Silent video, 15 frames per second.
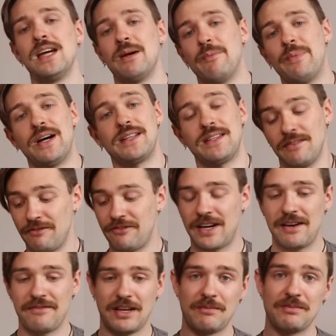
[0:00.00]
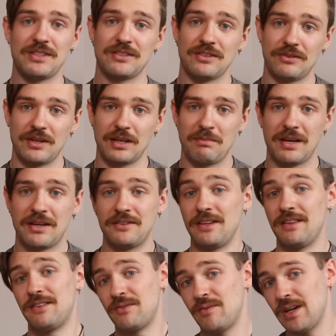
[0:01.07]
But 5 amps is already better
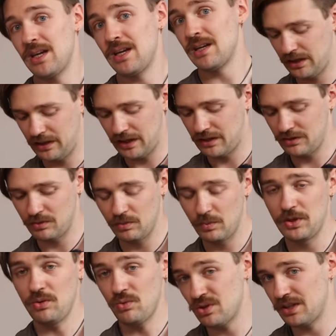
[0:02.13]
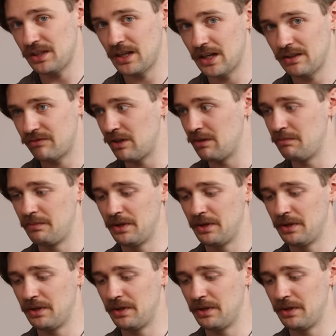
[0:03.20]
than 3 and that is what we usually got from